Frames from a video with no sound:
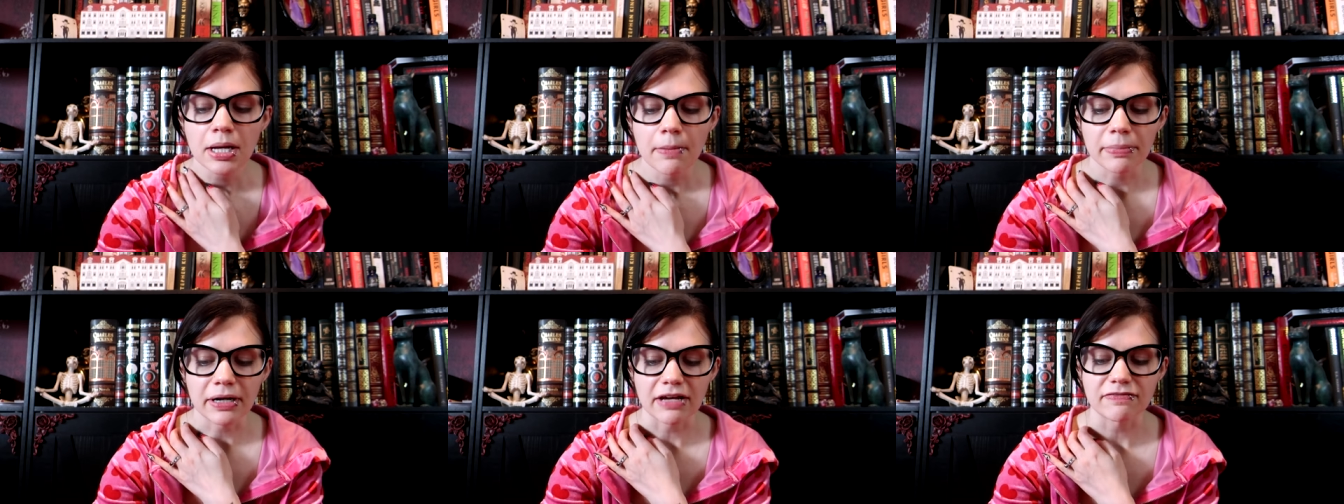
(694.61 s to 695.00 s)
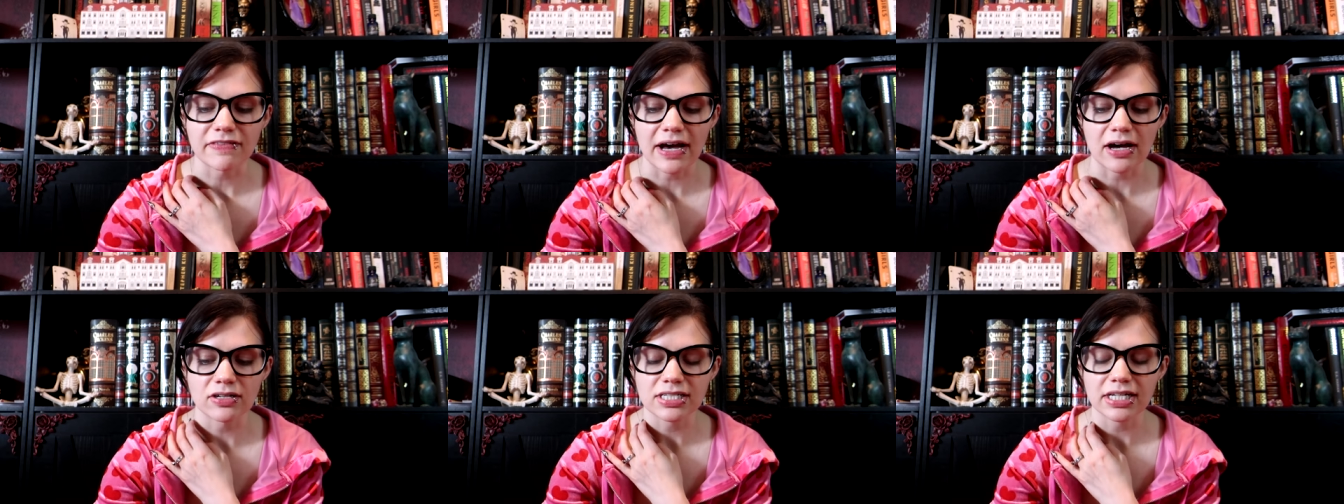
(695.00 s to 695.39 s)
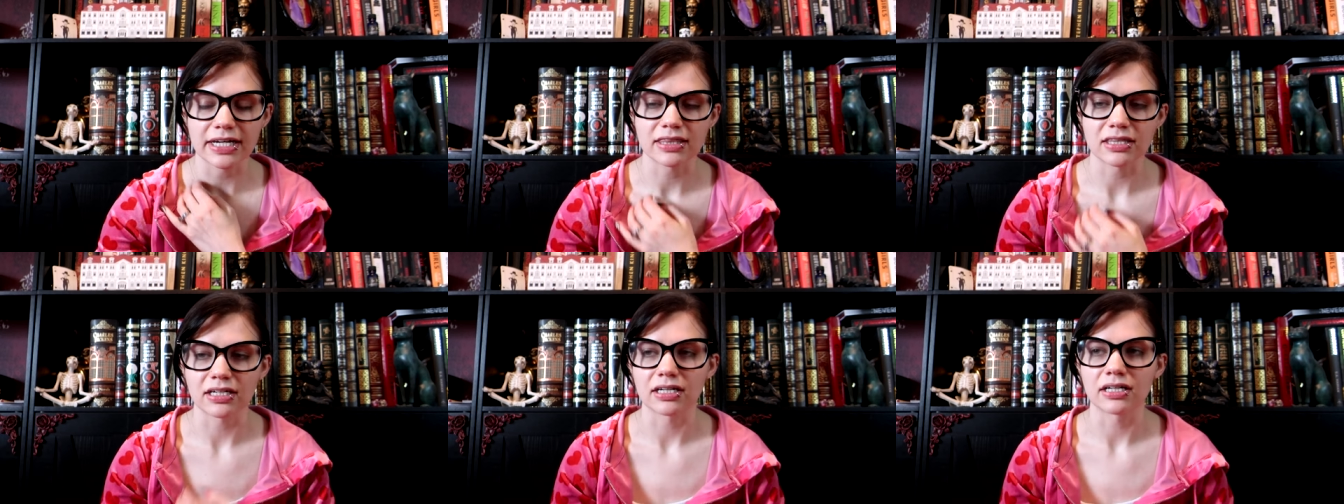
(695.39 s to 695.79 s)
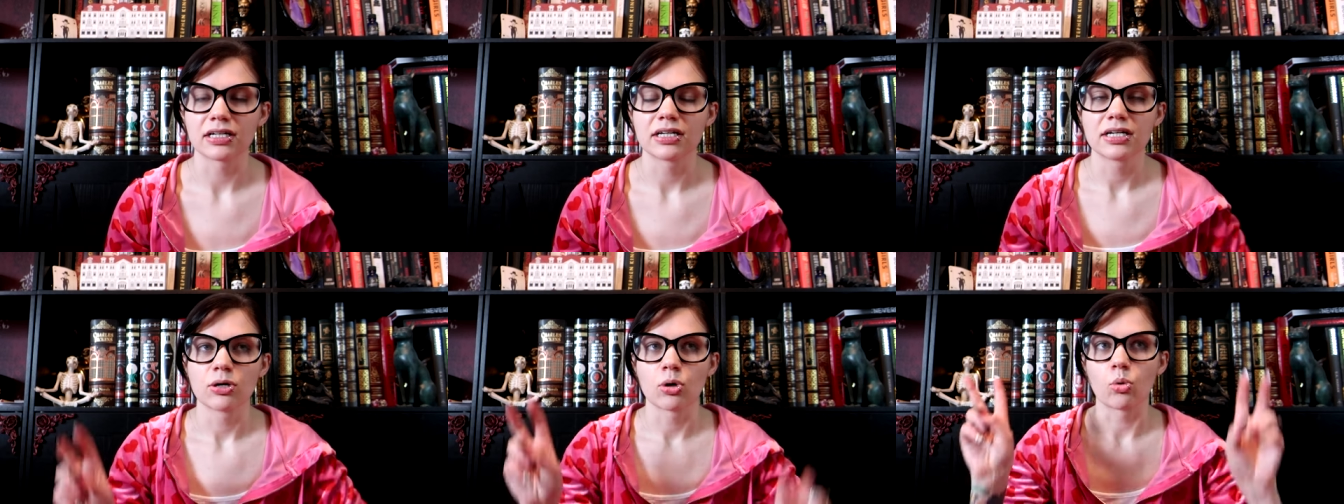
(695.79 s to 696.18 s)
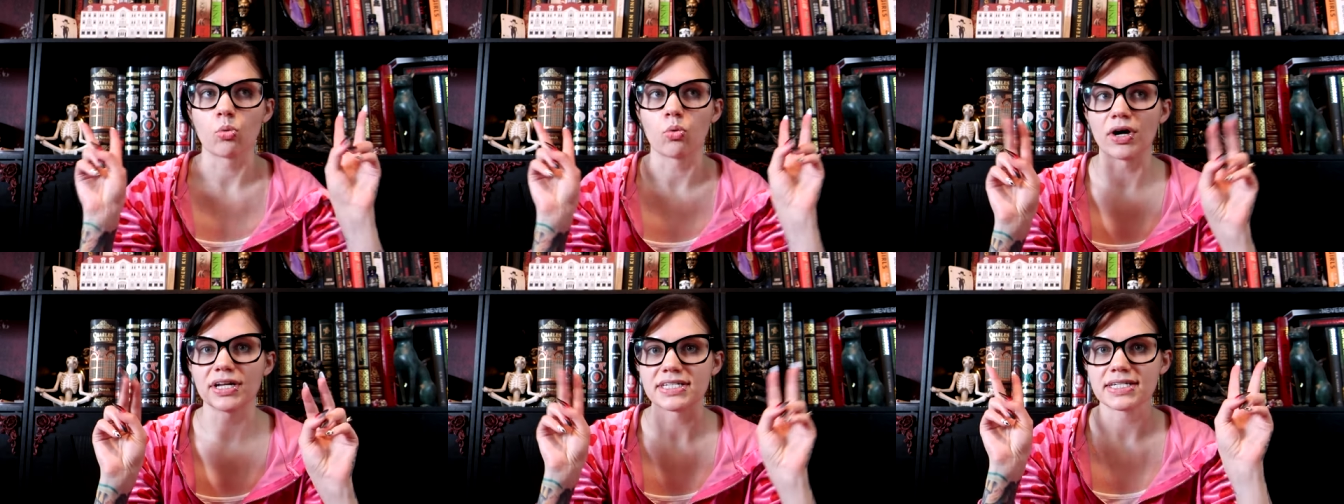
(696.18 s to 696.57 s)
But I found like the
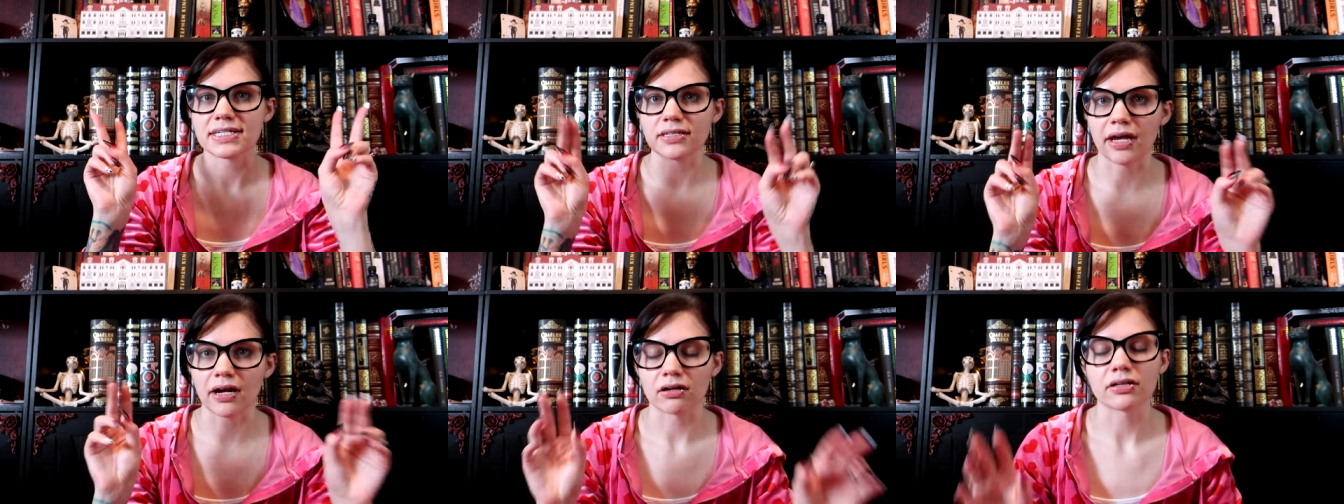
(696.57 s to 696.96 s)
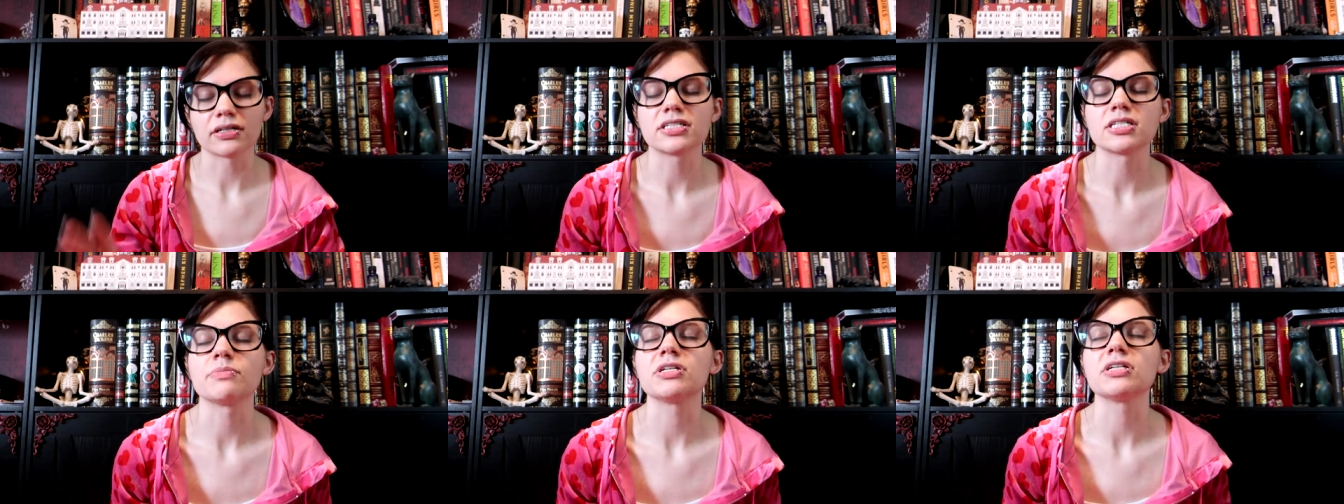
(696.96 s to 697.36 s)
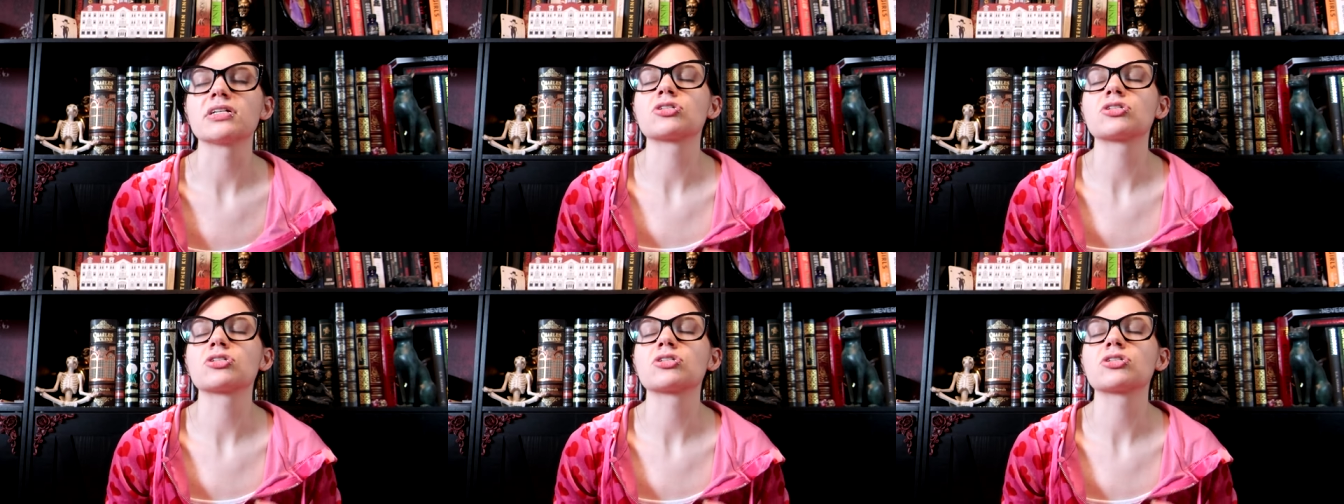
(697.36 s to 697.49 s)
what's scary to be